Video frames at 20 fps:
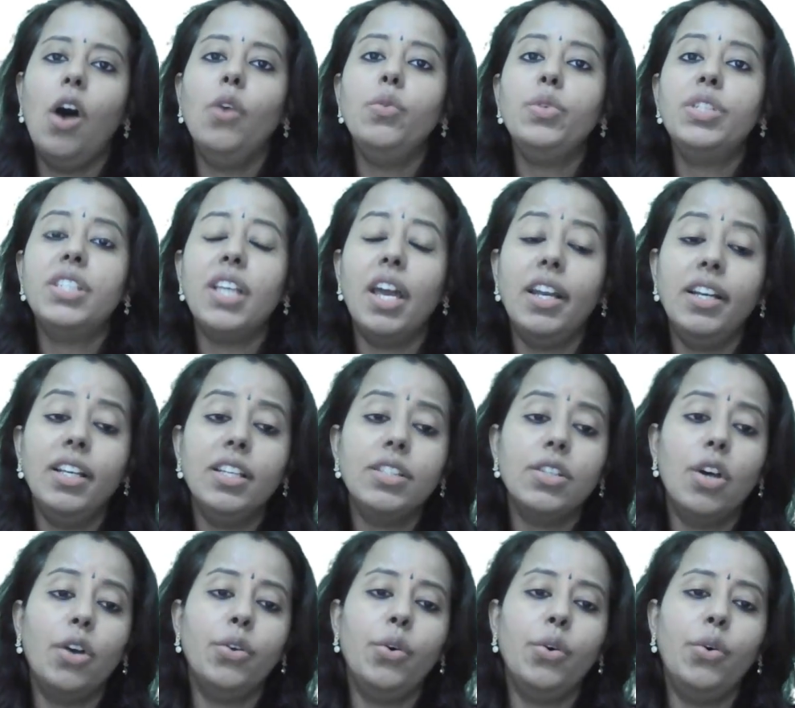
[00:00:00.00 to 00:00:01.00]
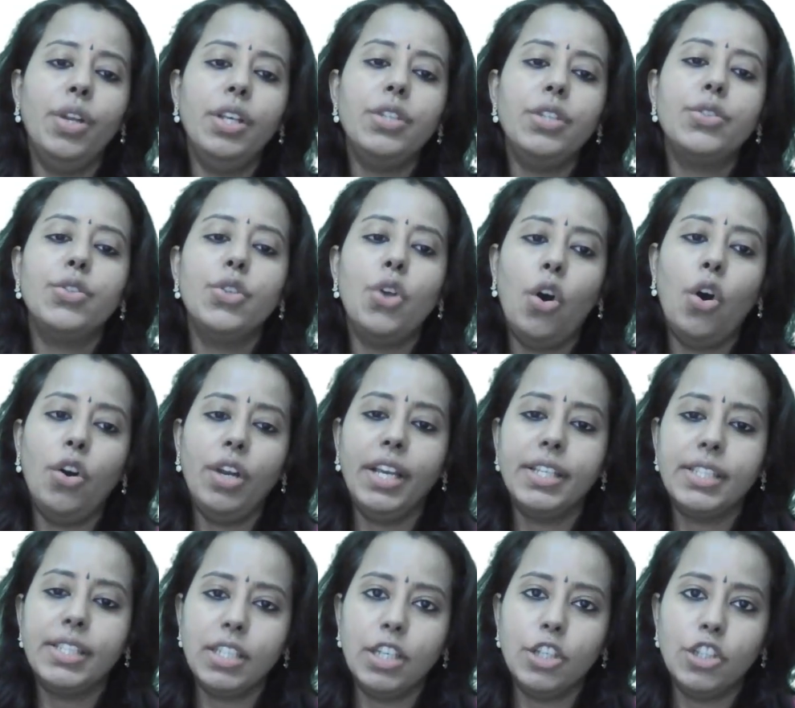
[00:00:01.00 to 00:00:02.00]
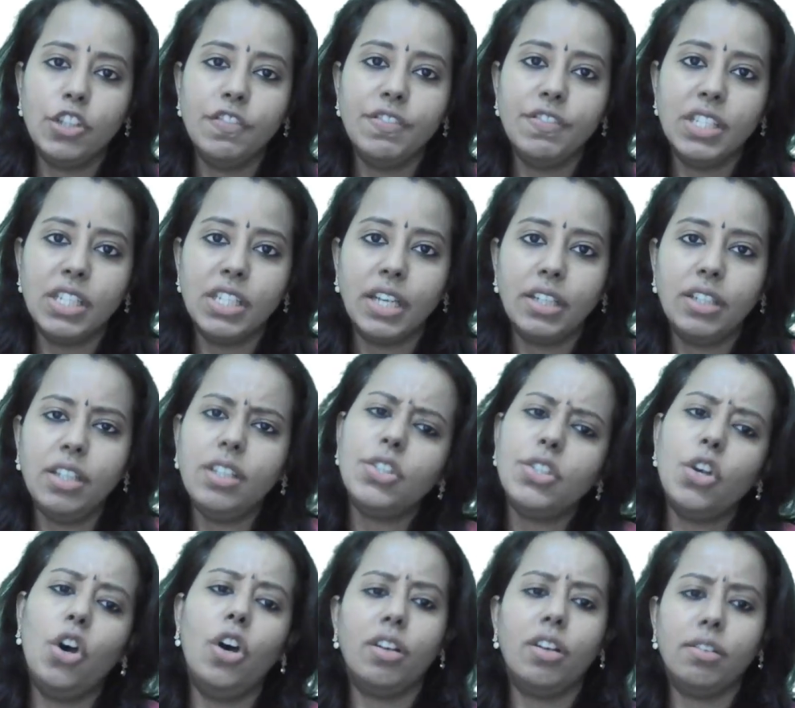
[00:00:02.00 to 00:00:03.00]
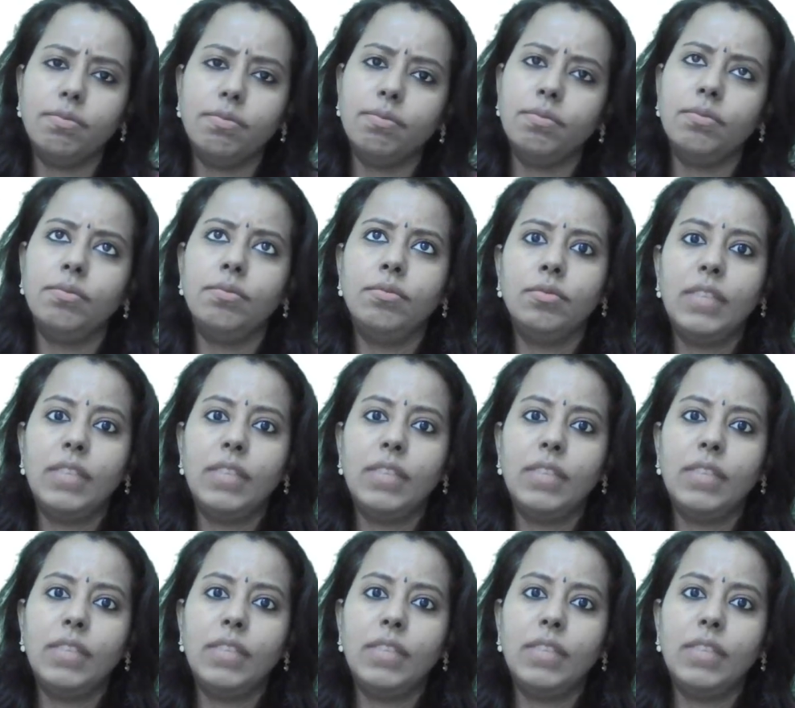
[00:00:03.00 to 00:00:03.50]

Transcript: Outsiders are known as non-executive directors or